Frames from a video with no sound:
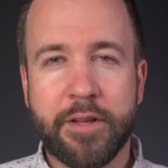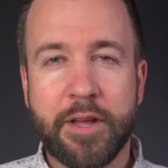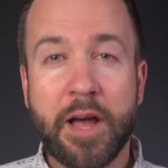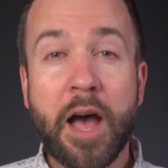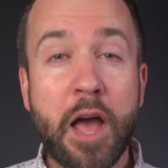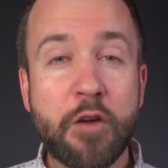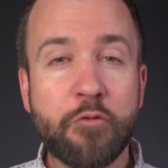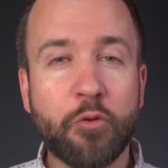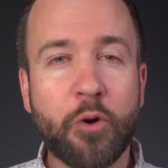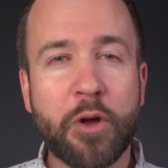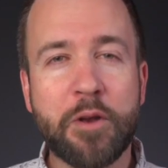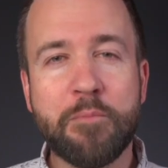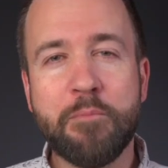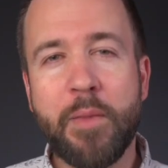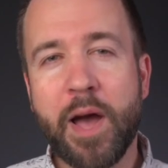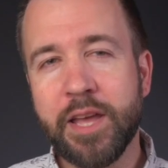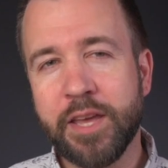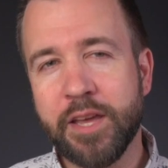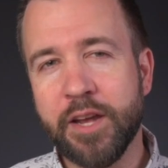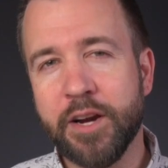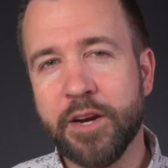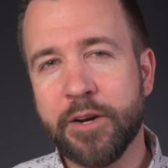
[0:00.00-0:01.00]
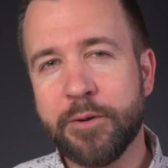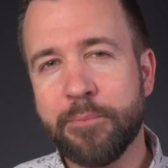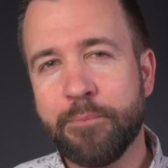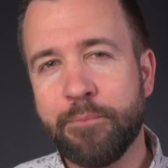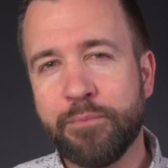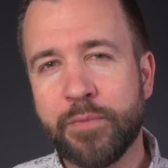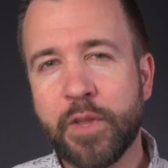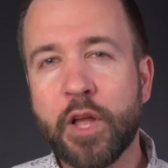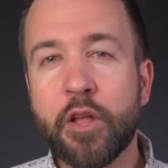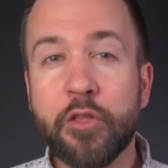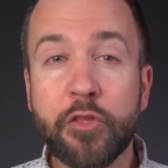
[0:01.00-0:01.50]
Hi everyone, Mike here.
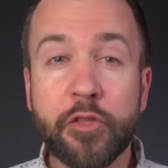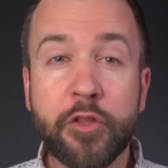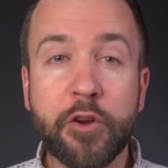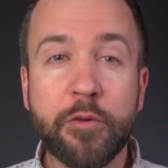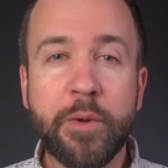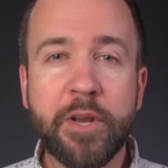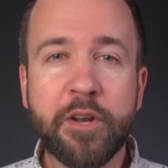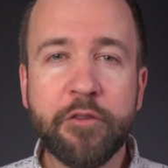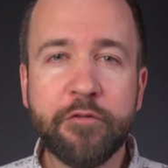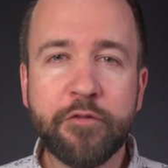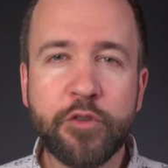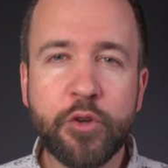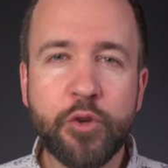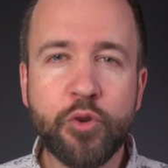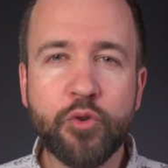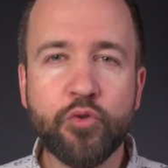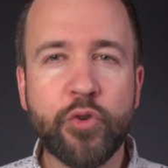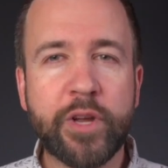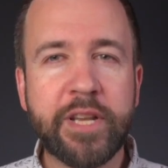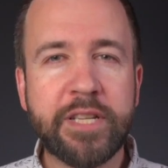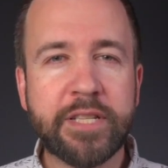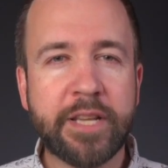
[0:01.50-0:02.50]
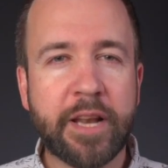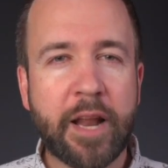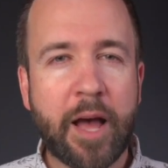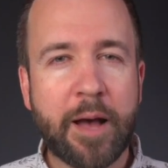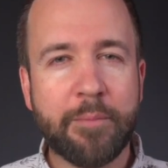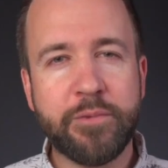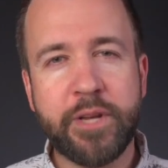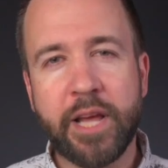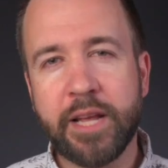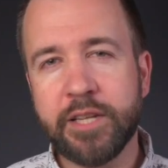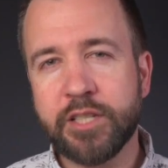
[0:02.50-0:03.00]
There have been a few recent
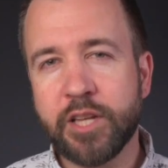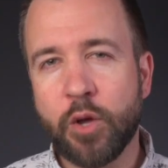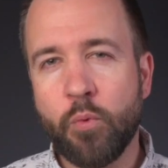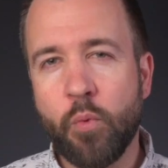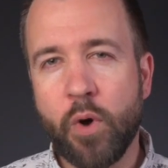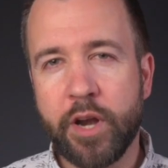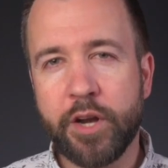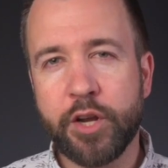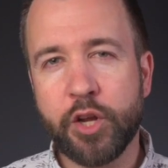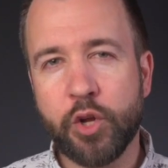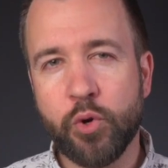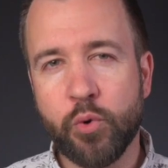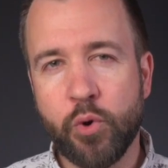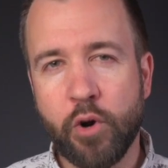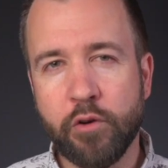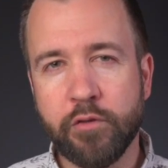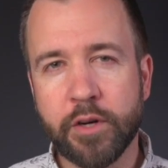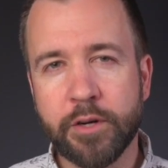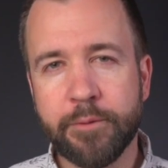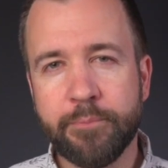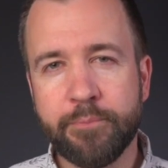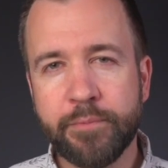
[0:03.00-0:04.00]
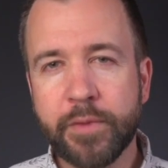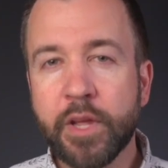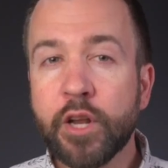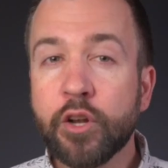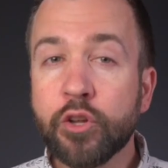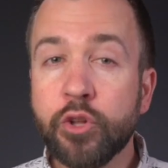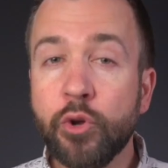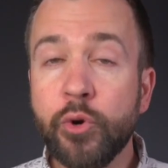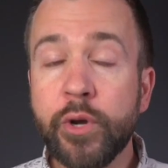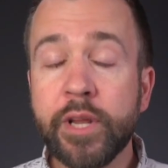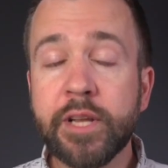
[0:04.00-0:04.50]
updates I wanted to go over,
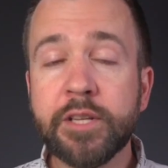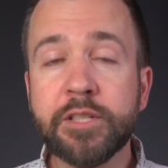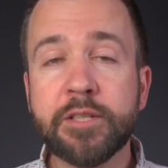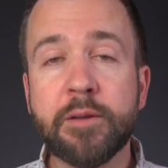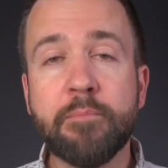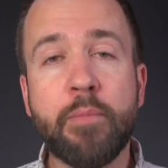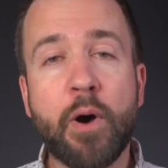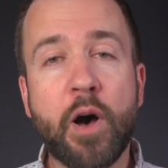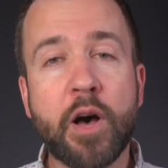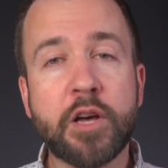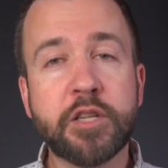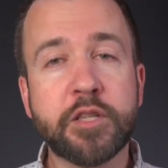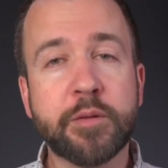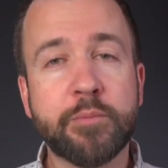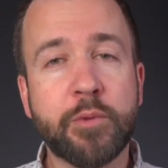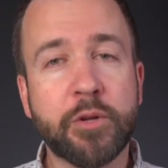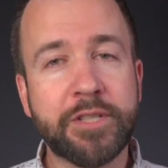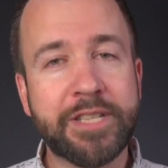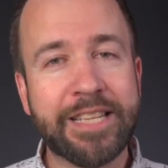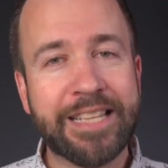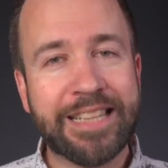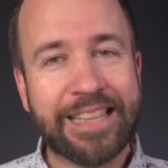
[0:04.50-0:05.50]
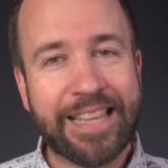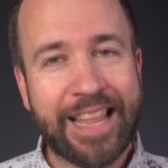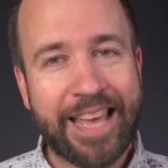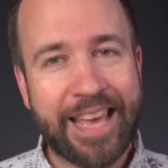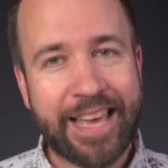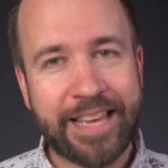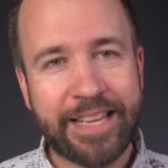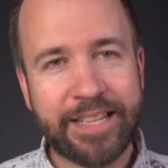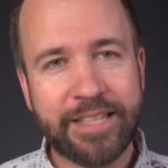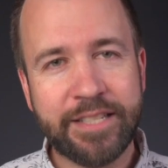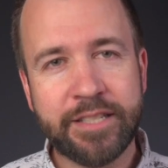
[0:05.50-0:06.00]
including some possible
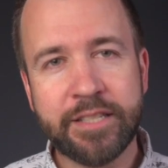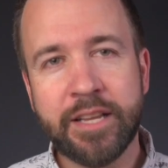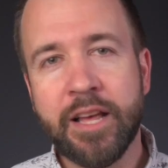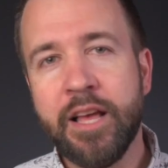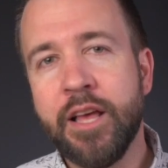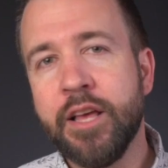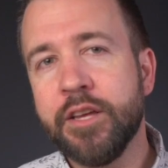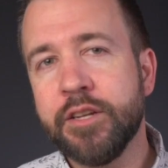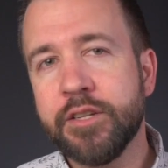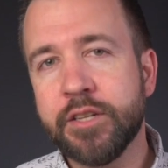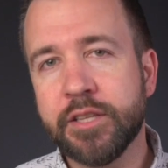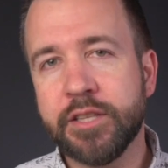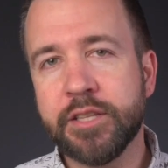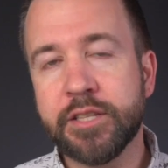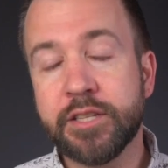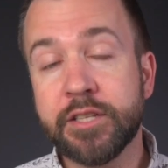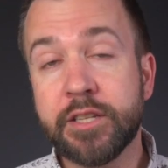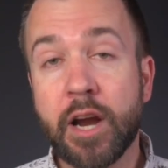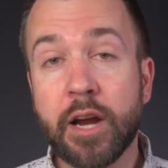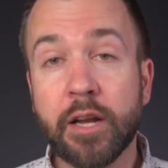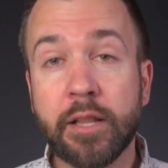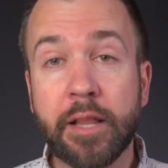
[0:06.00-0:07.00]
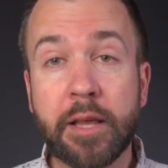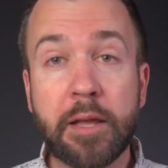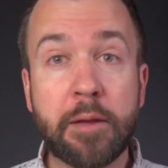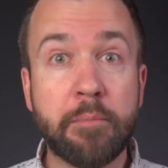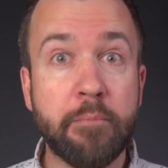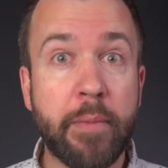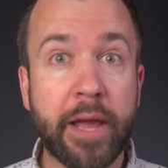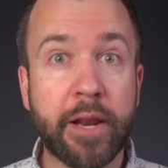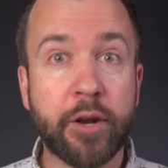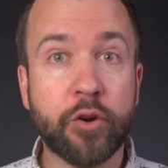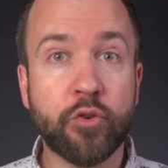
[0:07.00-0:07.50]
delays to the
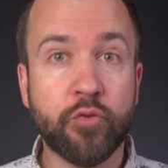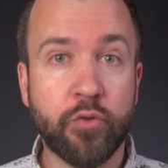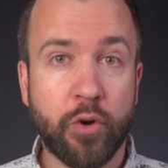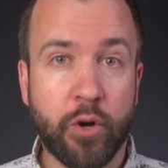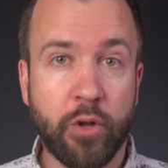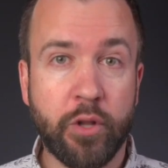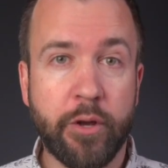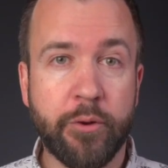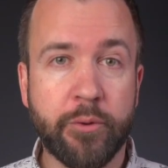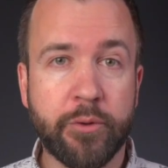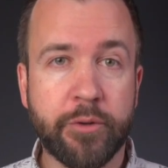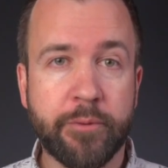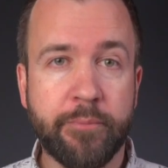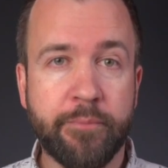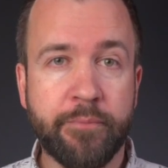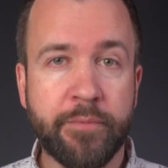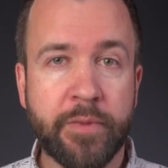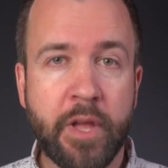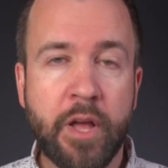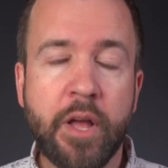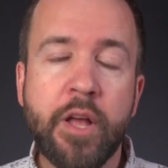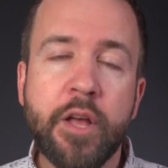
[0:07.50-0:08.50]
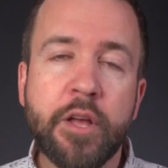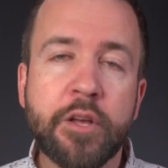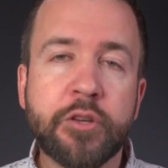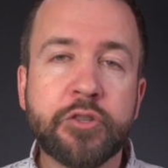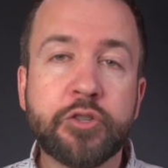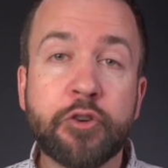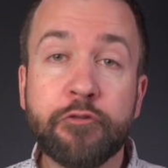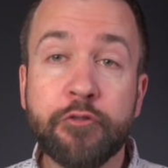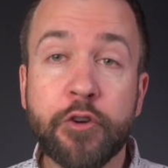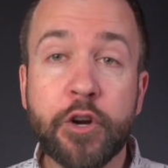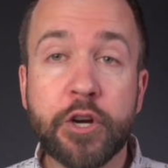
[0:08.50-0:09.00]
Starlink beta rollout.
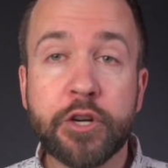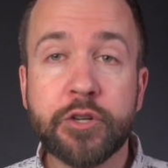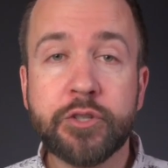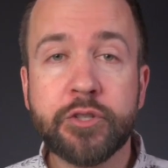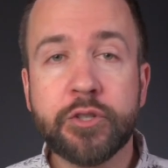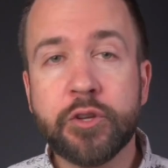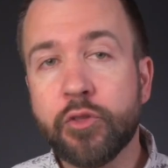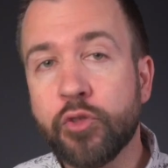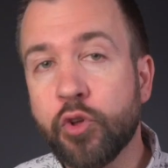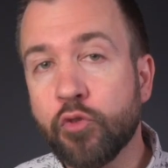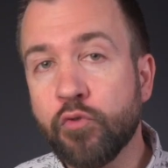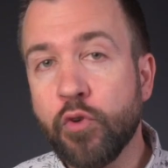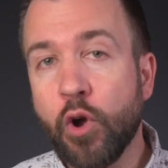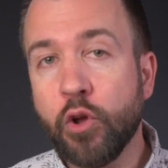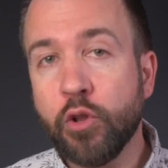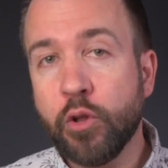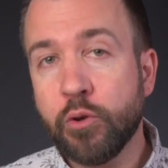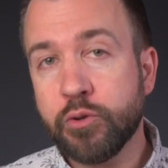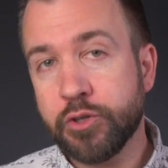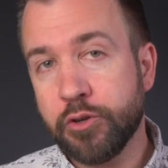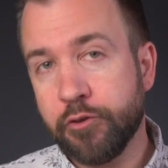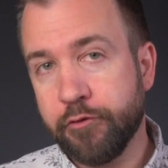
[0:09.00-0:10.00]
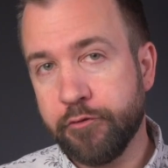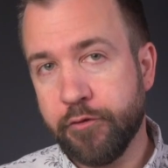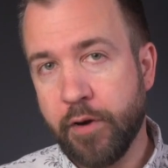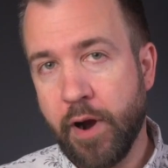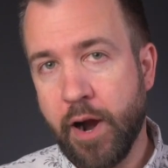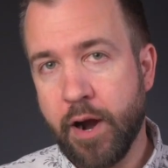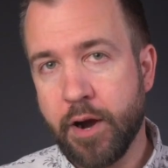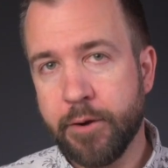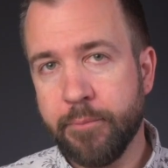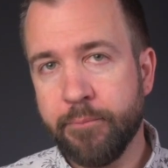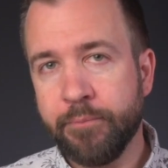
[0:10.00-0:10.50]
So first, the rollout so
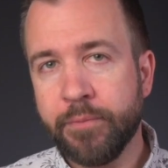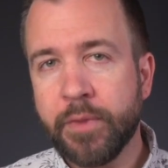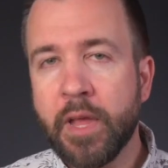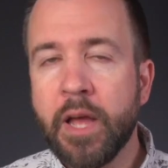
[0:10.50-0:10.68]
far.